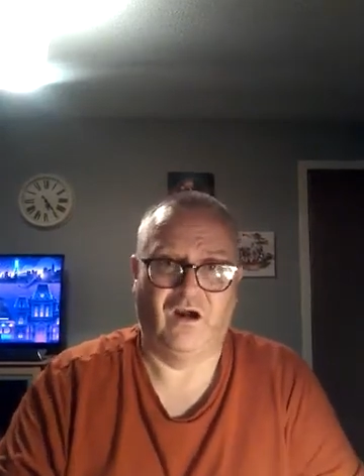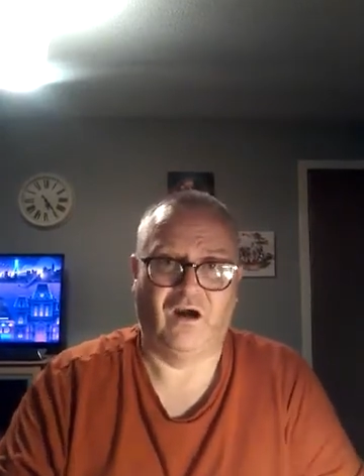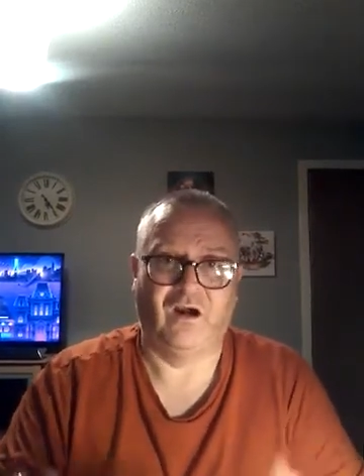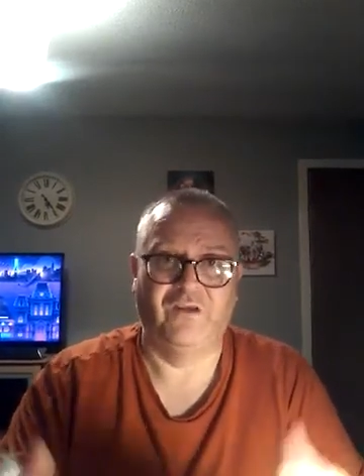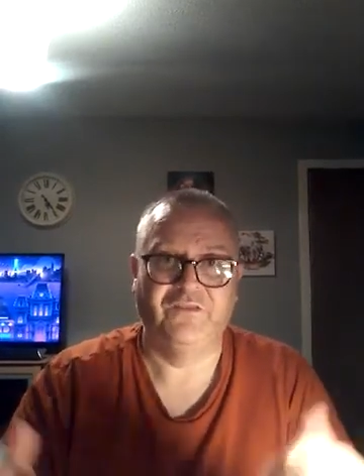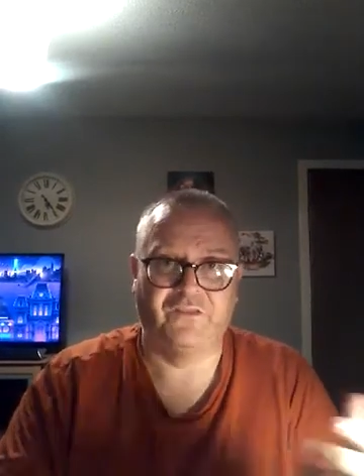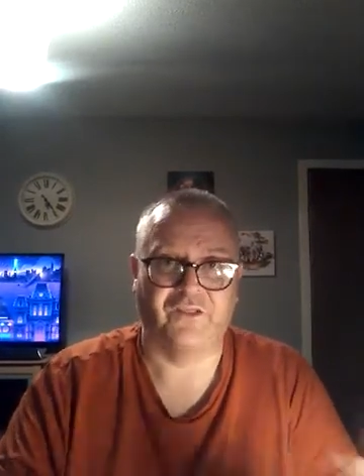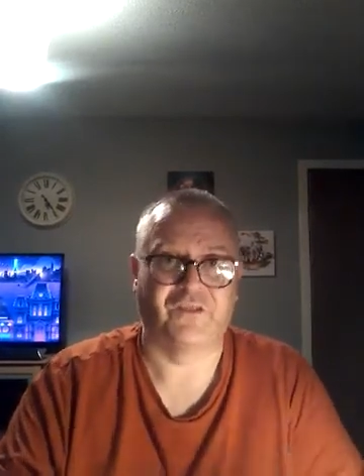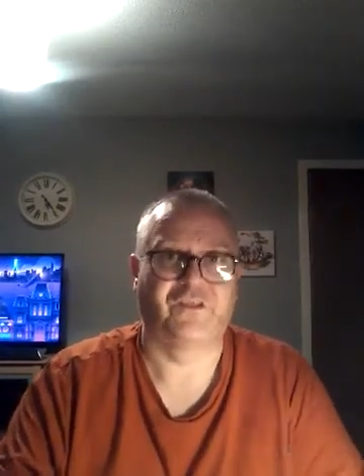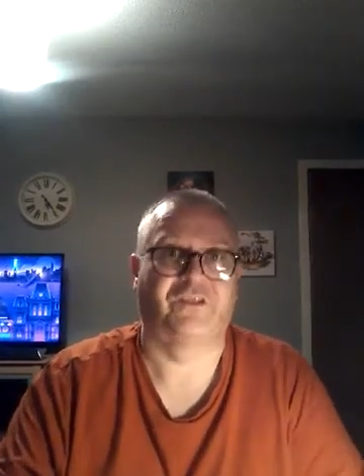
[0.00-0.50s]

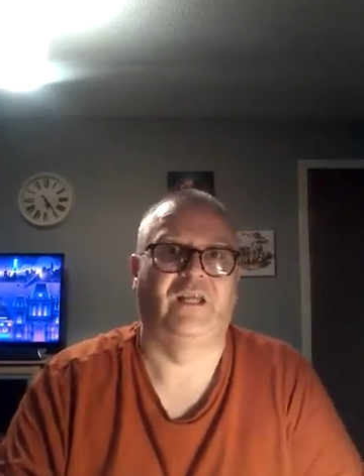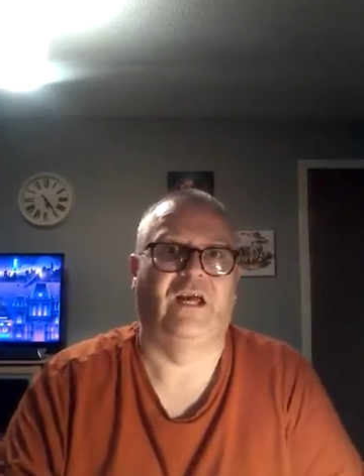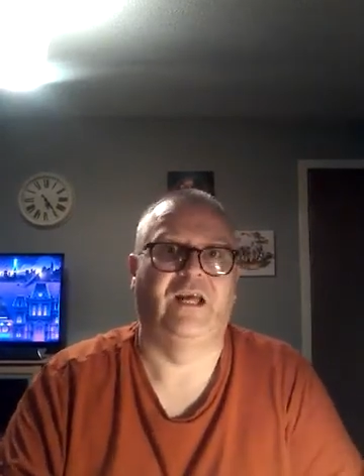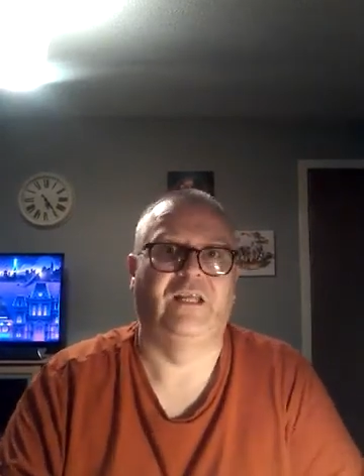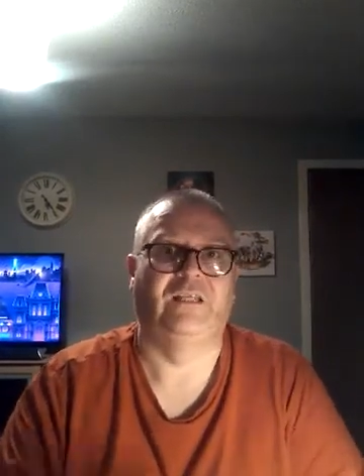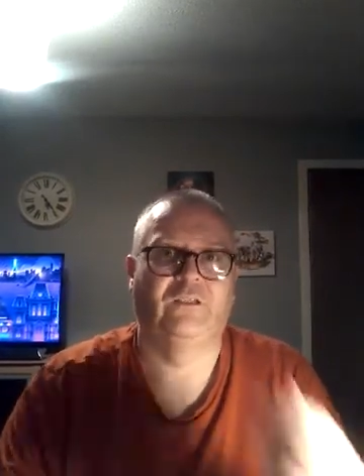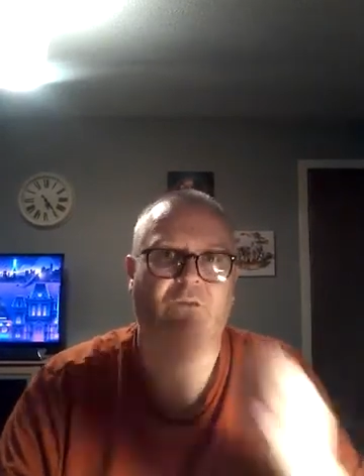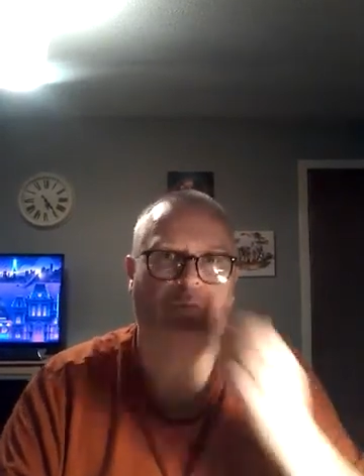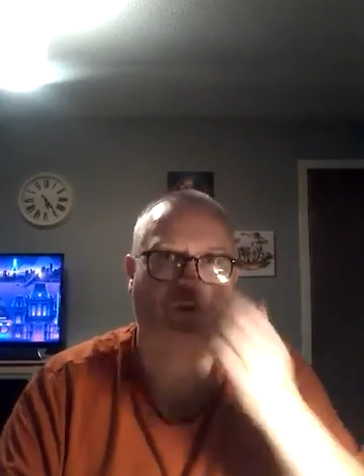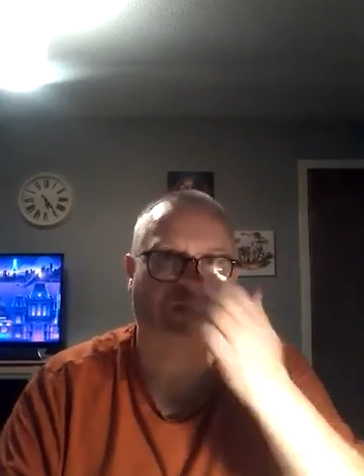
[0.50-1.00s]

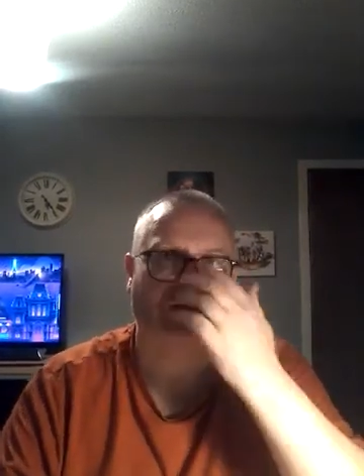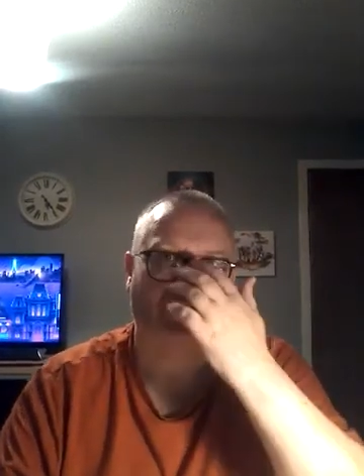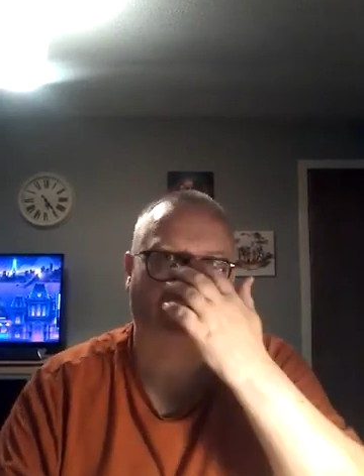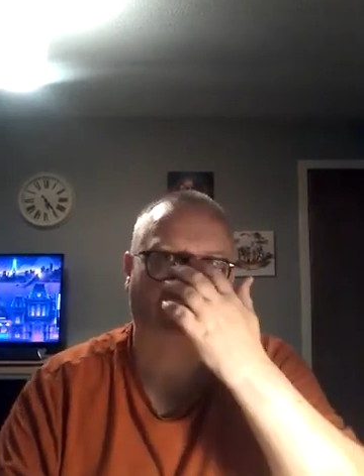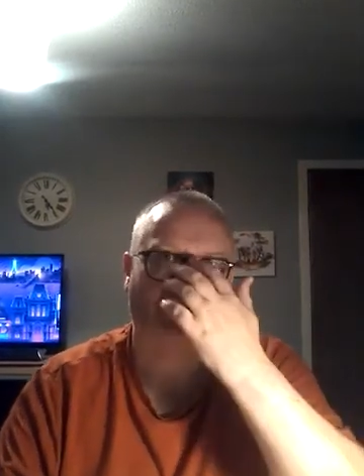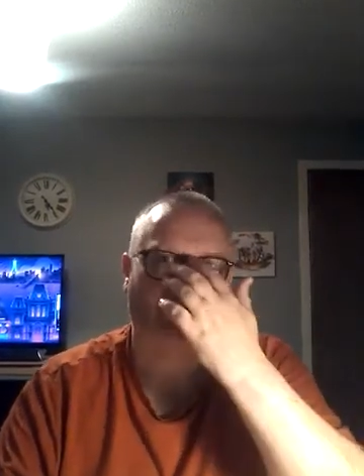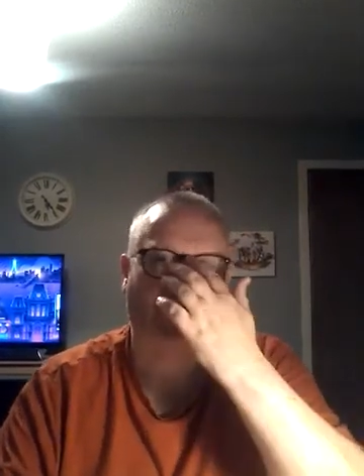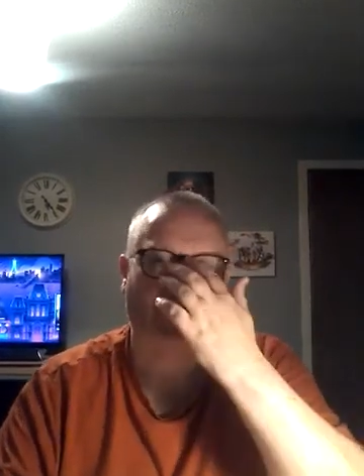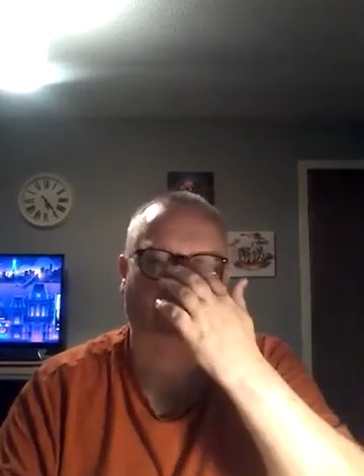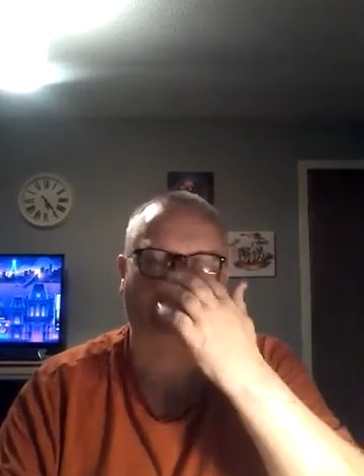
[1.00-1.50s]
understand why
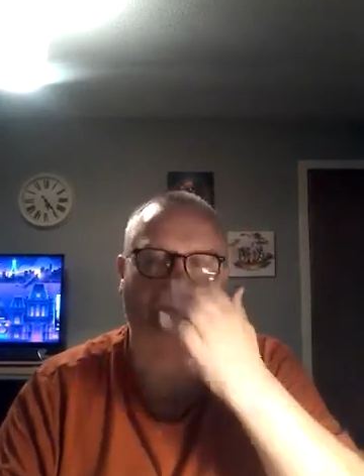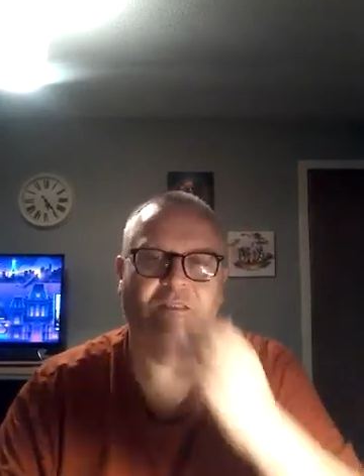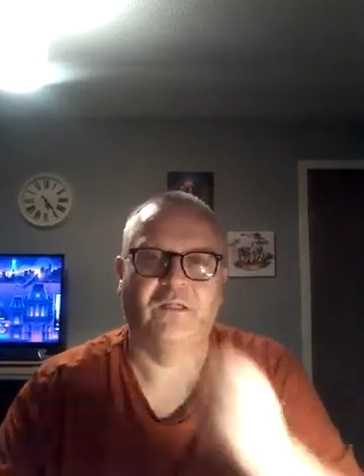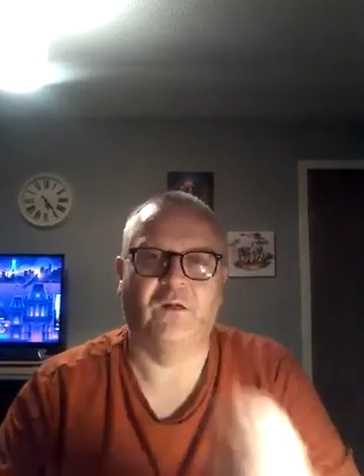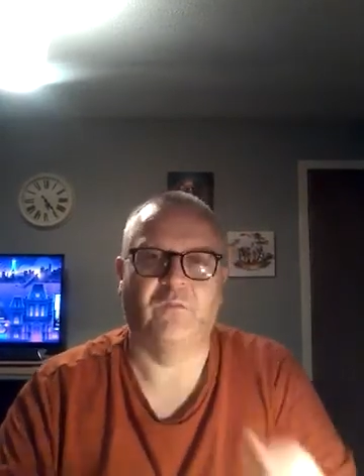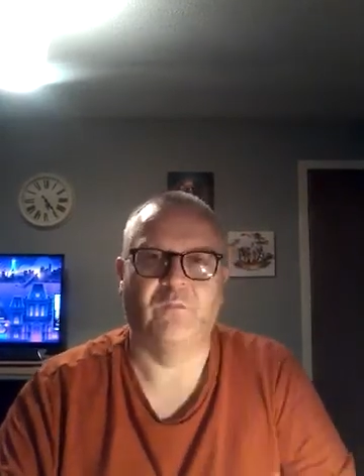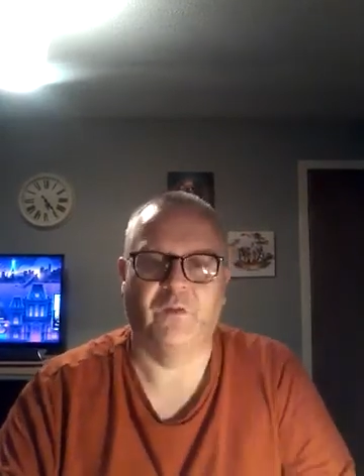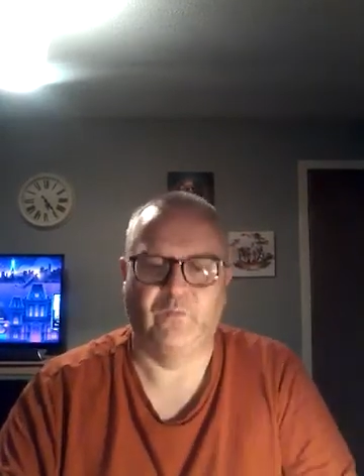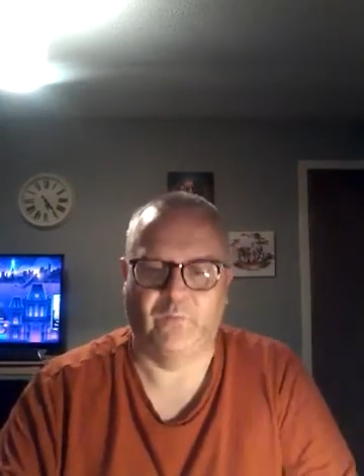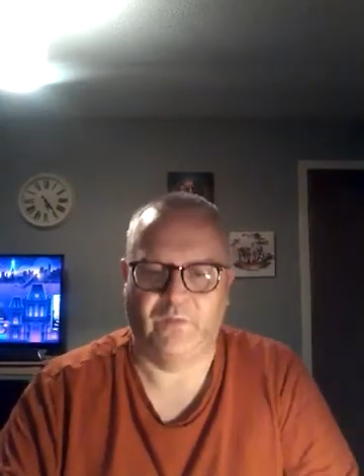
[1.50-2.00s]
they've ended
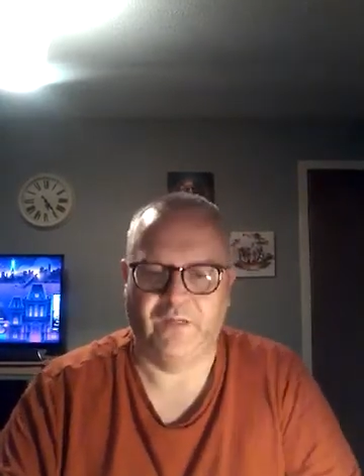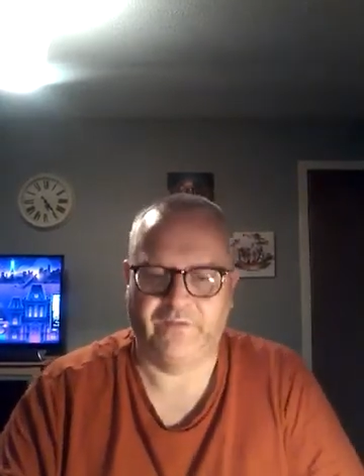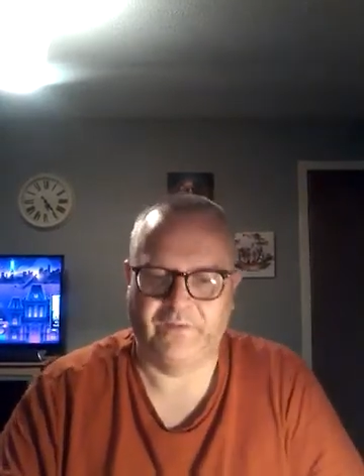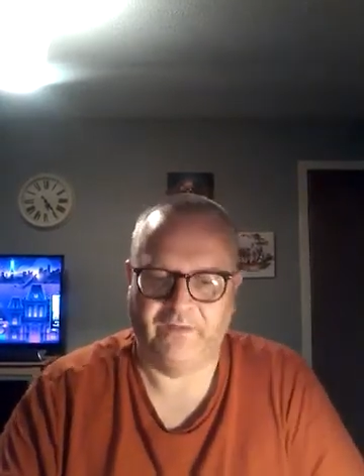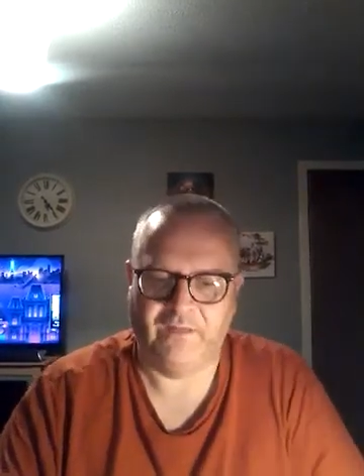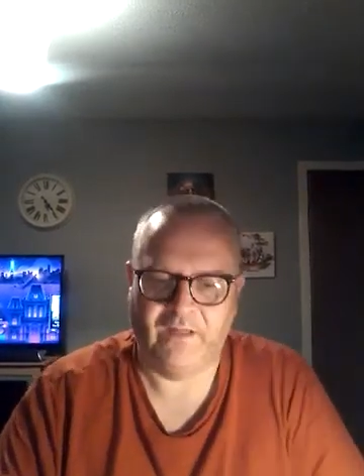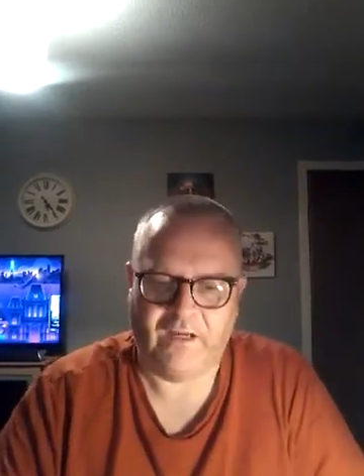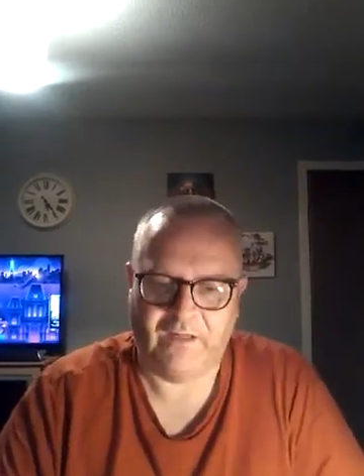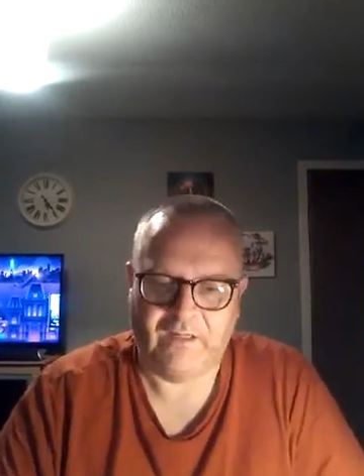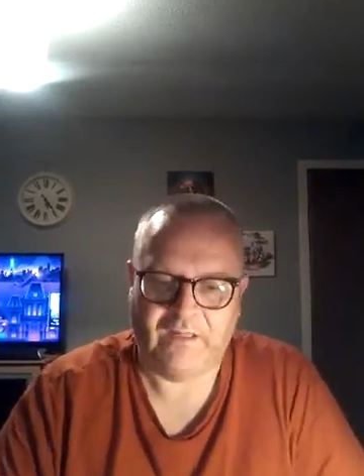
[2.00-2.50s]
up the way
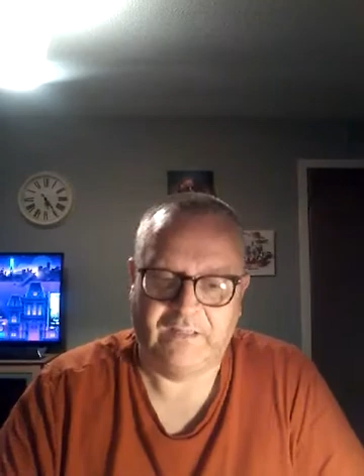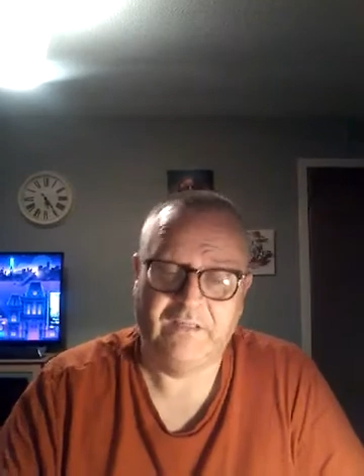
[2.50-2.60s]
they are.